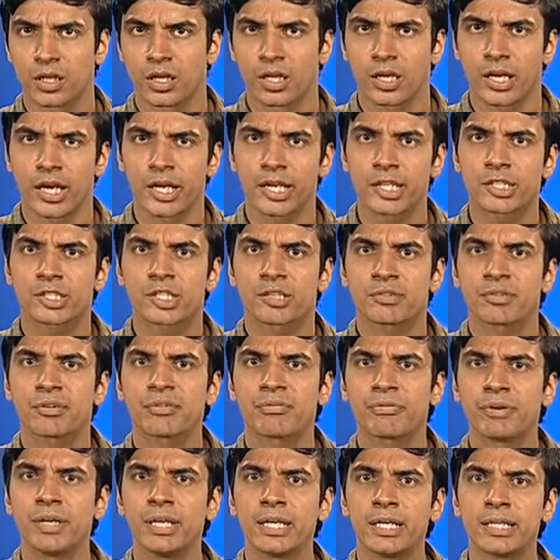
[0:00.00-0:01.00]
That is, if the
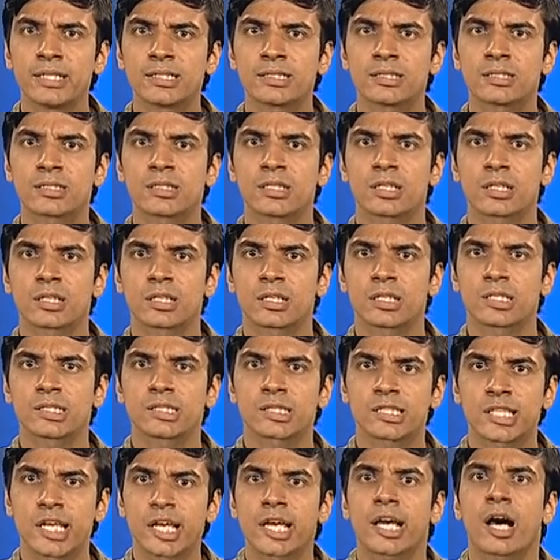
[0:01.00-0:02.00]
field is
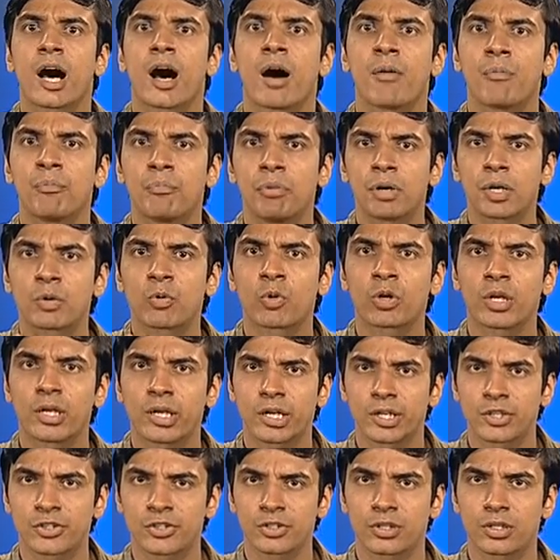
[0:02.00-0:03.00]
say upward
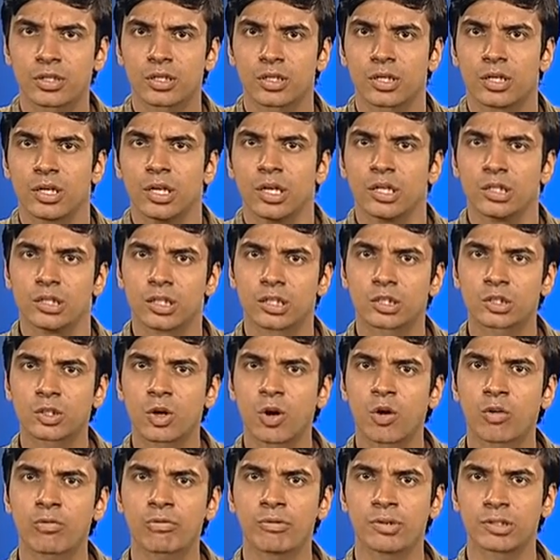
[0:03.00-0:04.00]
direction, the
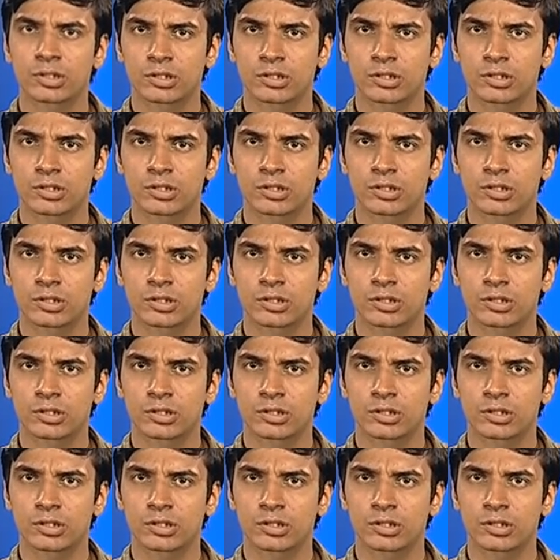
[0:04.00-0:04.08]
torque will